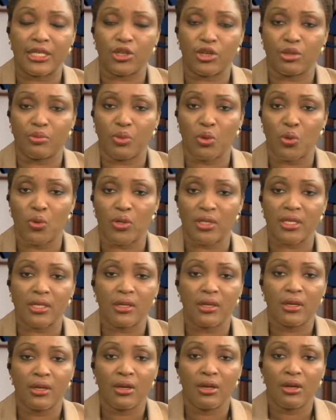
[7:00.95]
on board.
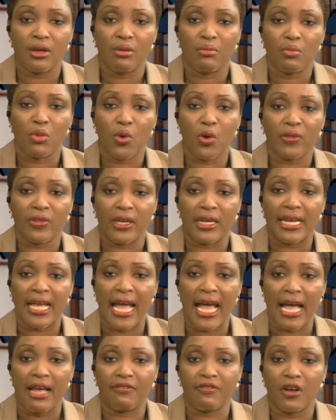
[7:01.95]
More than
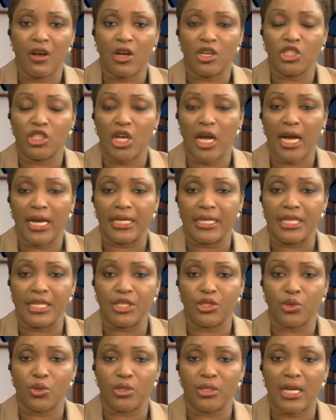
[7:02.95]
half are
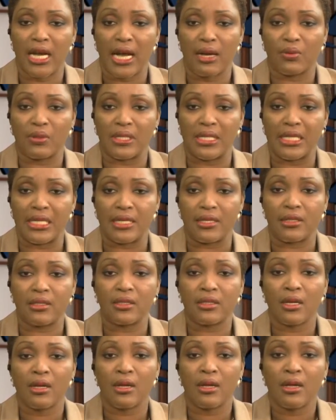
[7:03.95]
Chinese or
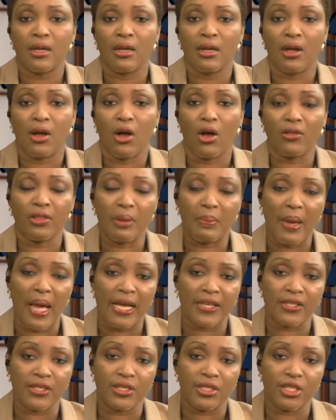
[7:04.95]
Taiwanese. Other
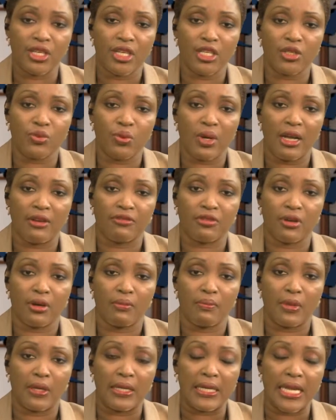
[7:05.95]
passengers were
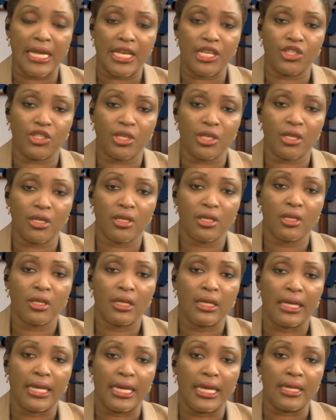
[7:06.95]
from Malaysia,
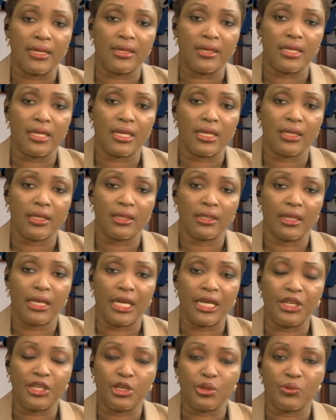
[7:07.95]
India,
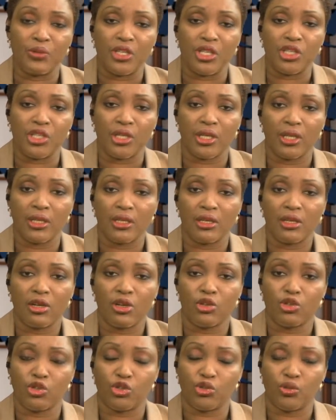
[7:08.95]
Indonesia,
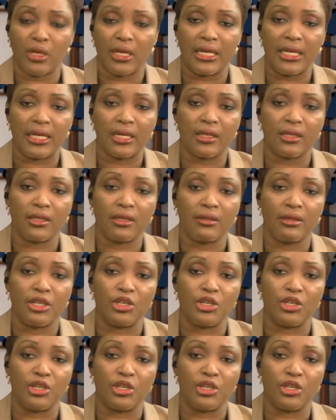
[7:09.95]
Australia, the